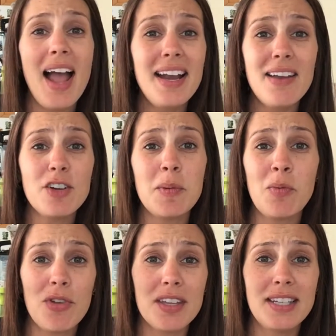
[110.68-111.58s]
I never spend
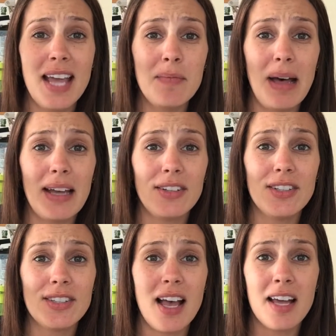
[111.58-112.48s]
more than 10
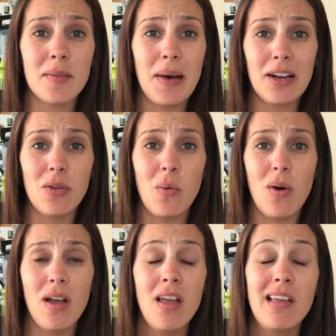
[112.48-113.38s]
bottles on a bottle of...